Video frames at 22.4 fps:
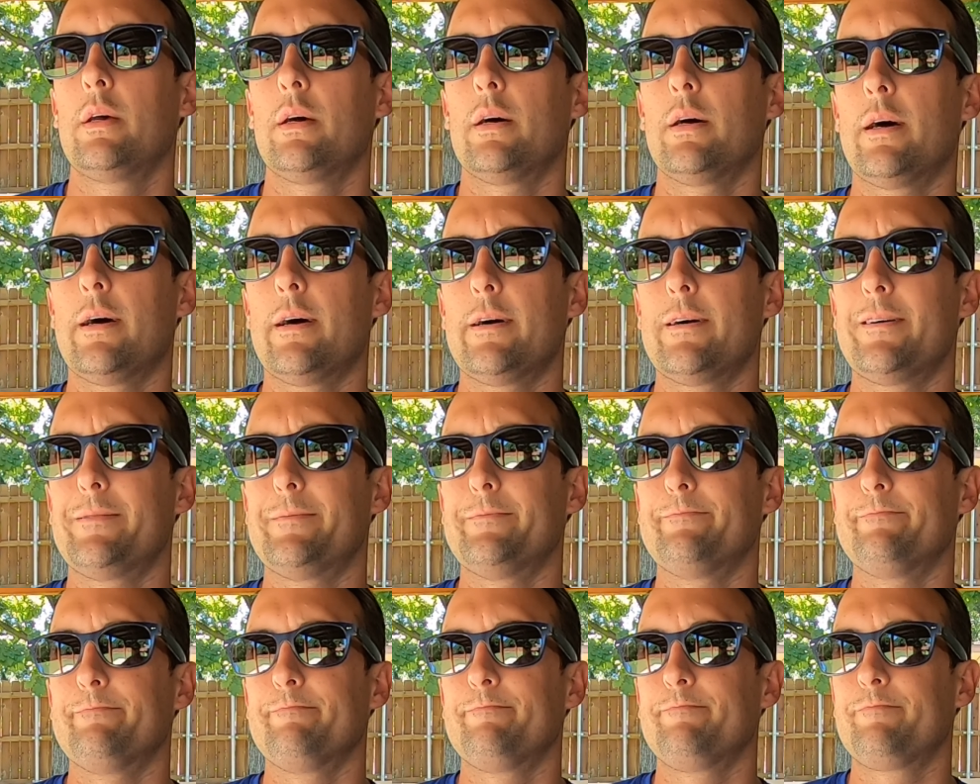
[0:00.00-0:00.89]
a
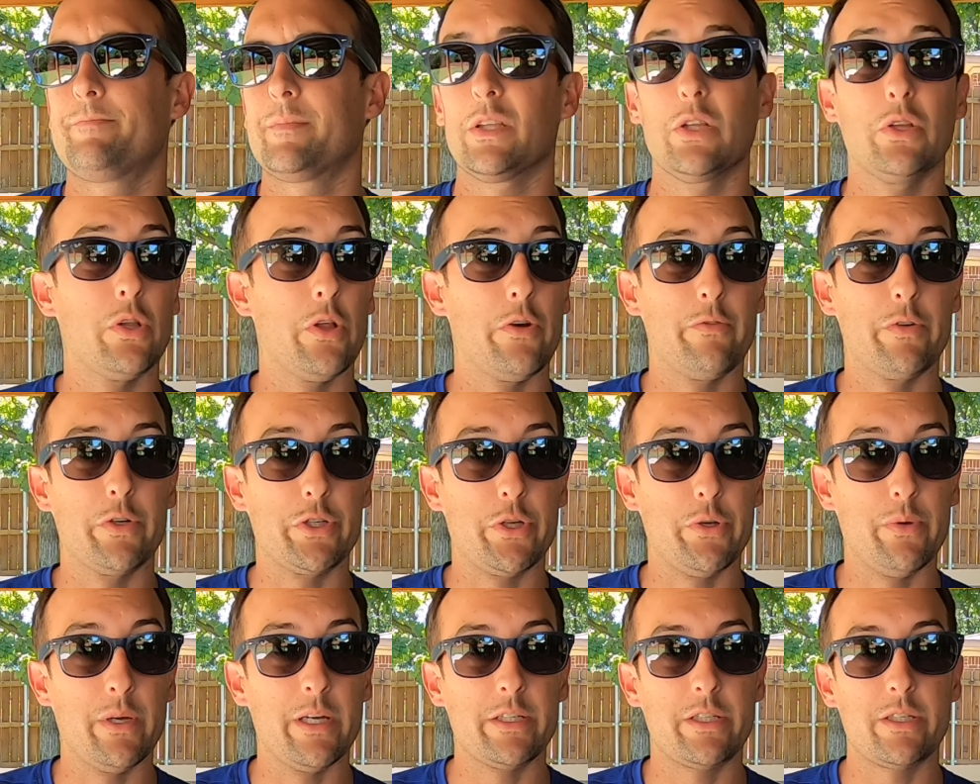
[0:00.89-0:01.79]
little over
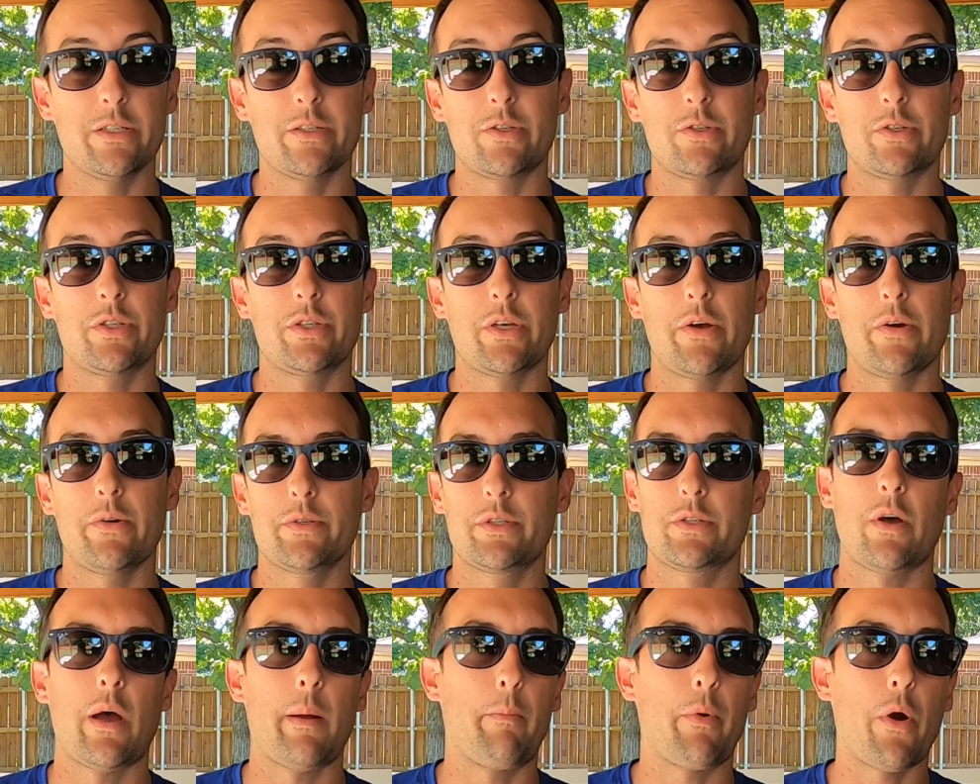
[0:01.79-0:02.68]
2 inches or so,
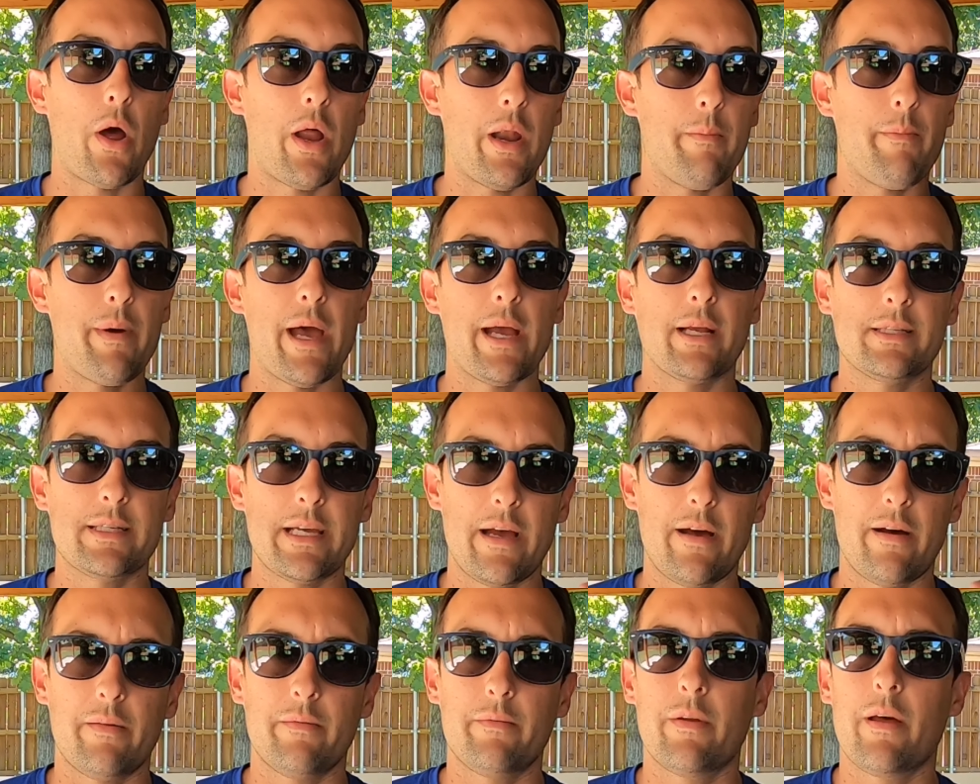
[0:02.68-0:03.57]
so I brought it back
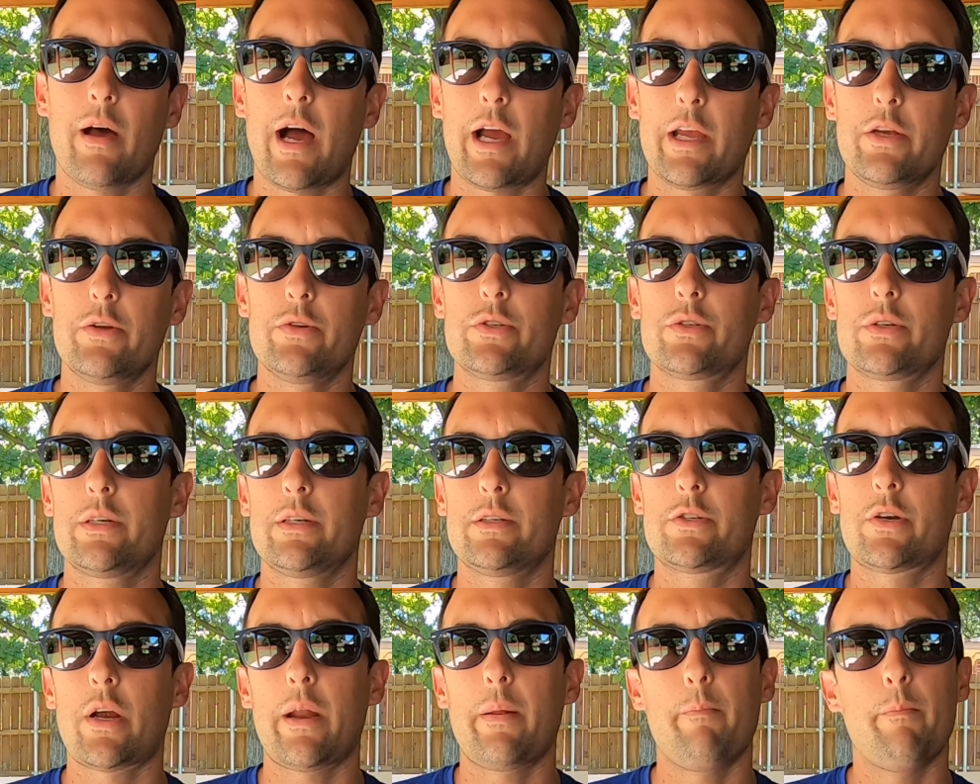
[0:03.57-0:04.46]
down. I usually
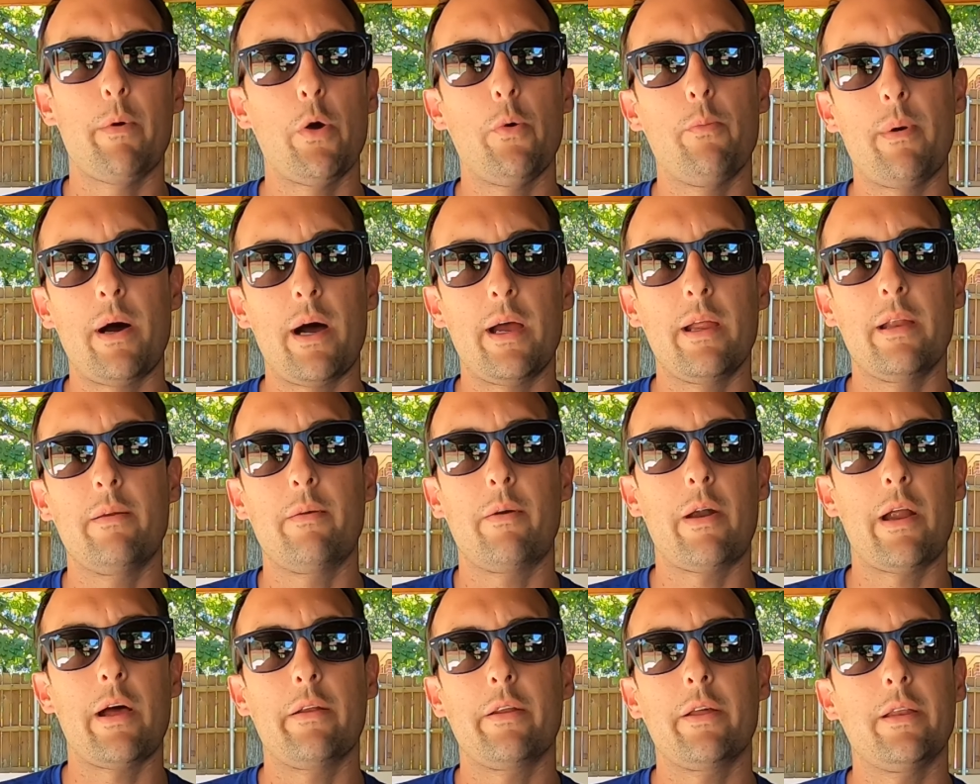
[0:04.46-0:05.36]
try to mow mine
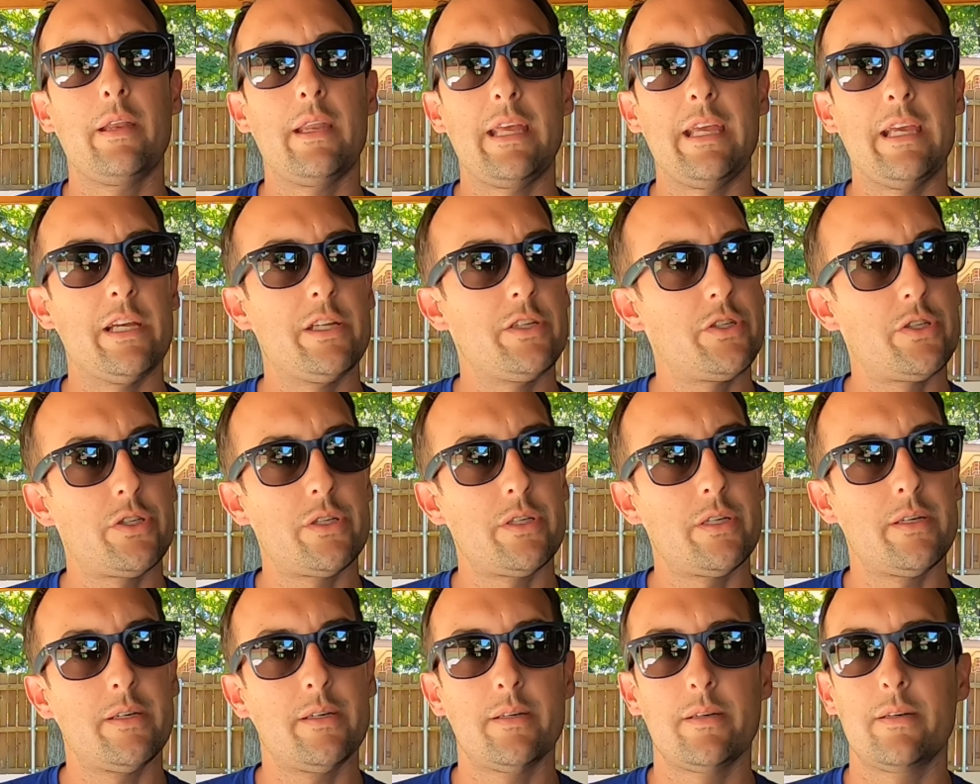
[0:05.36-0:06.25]
around an inch.
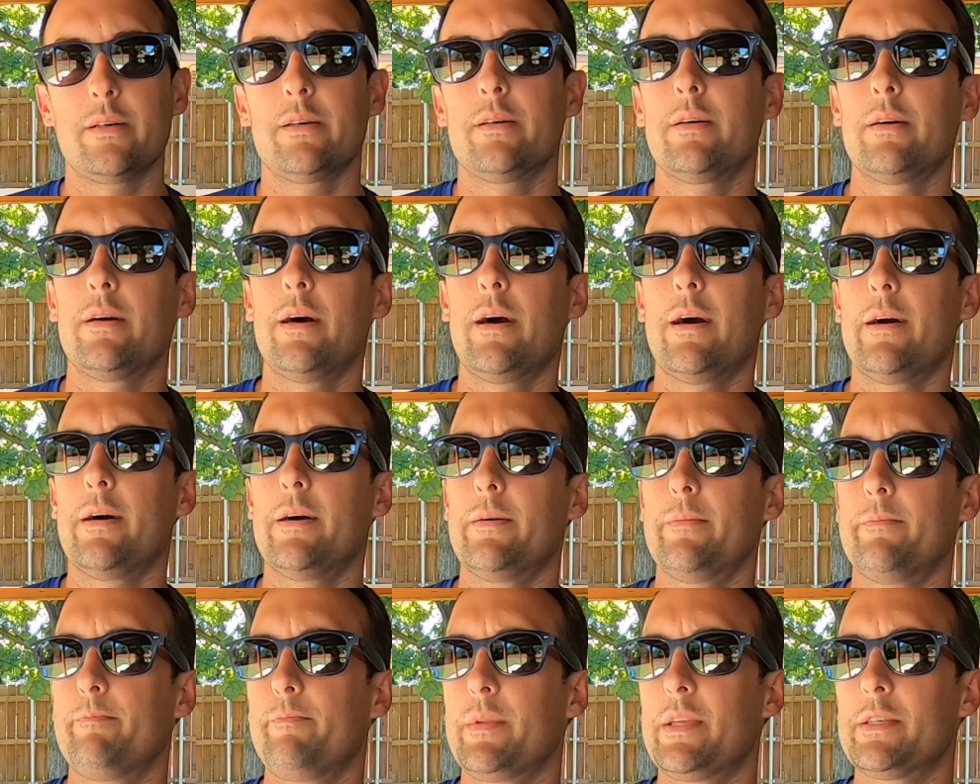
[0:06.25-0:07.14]

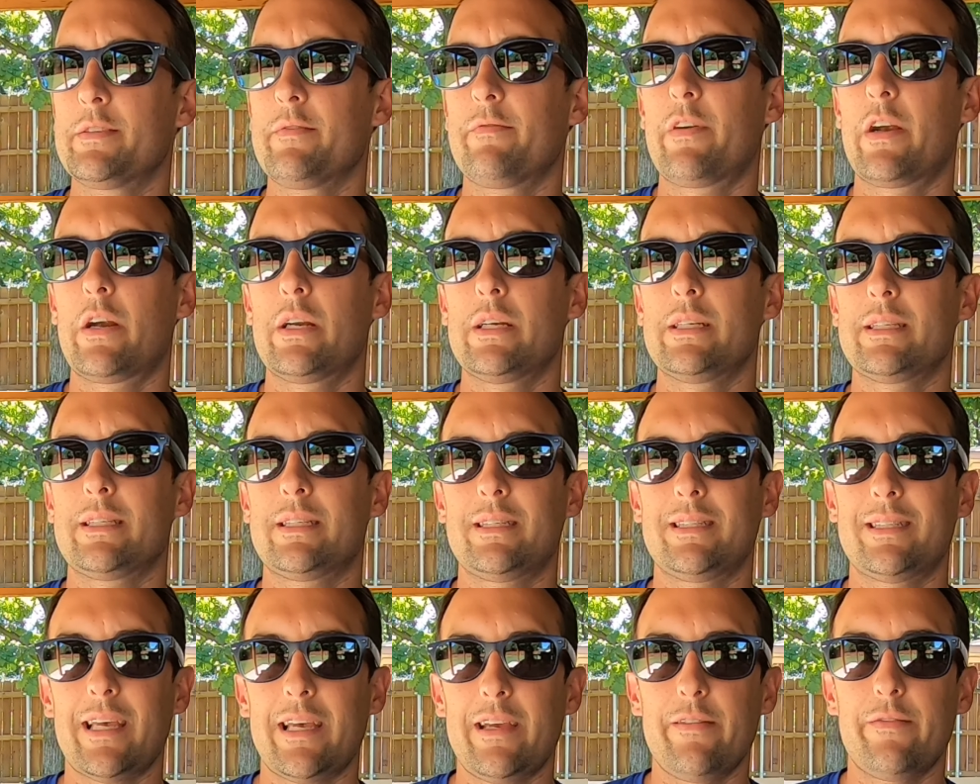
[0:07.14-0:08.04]
Is a very
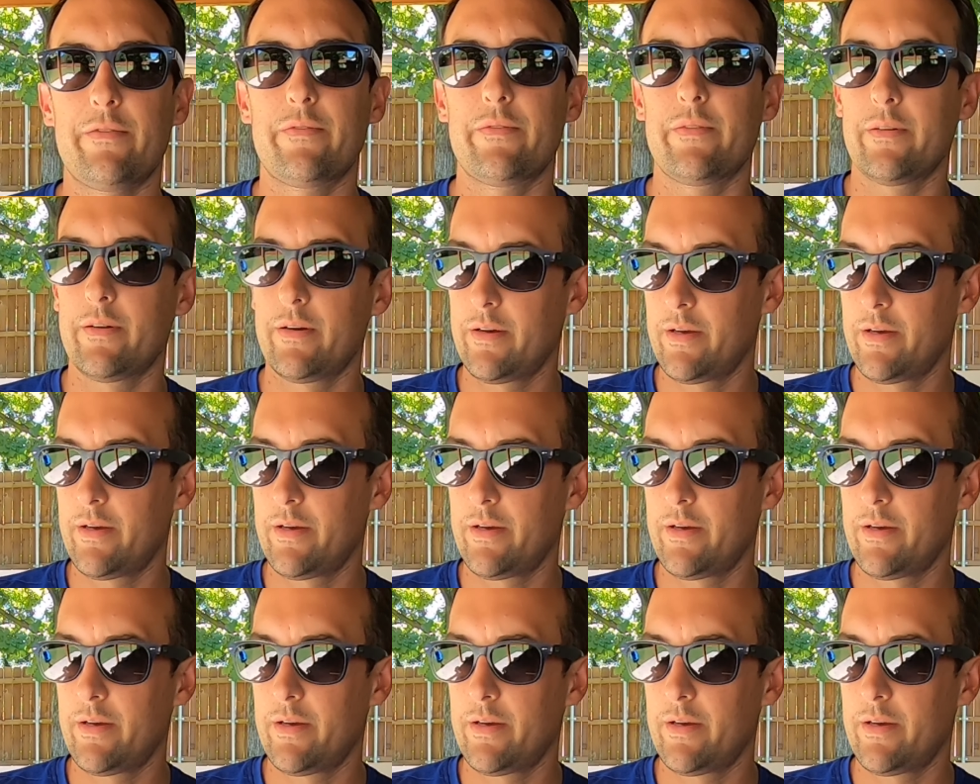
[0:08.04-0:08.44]
safe,